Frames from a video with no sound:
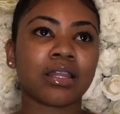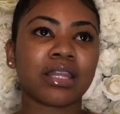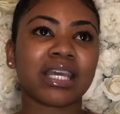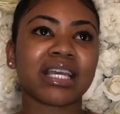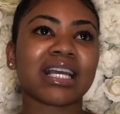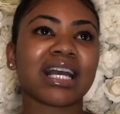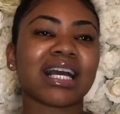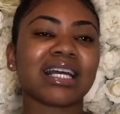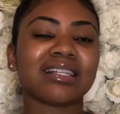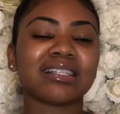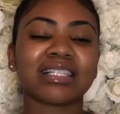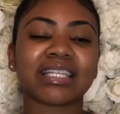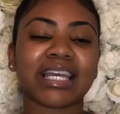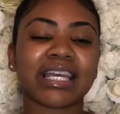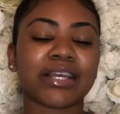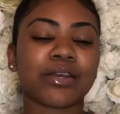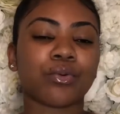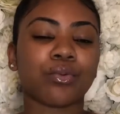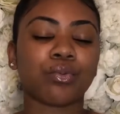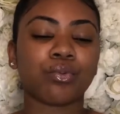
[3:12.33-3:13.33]
can
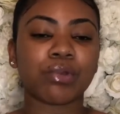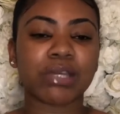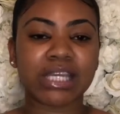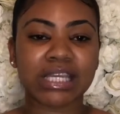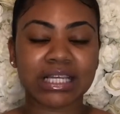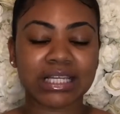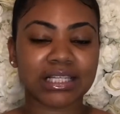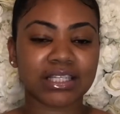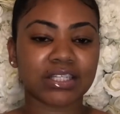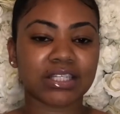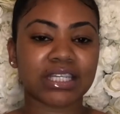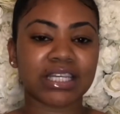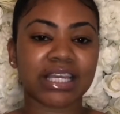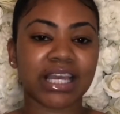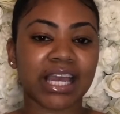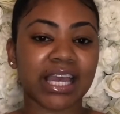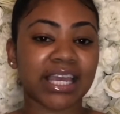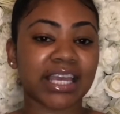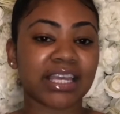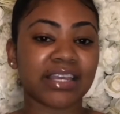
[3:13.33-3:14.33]
take weeks to get
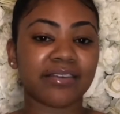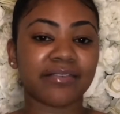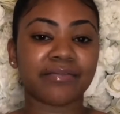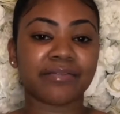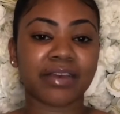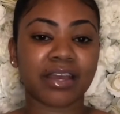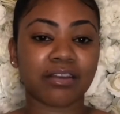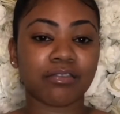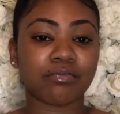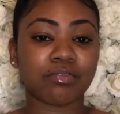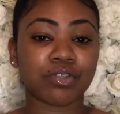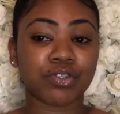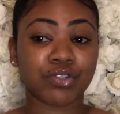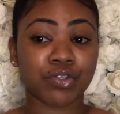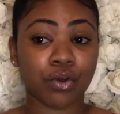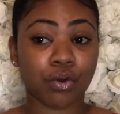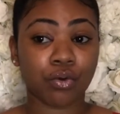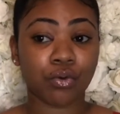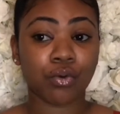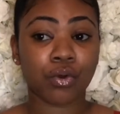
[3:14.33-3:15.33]
a fair
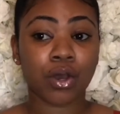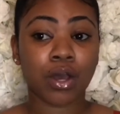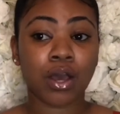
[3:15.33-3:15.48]
result,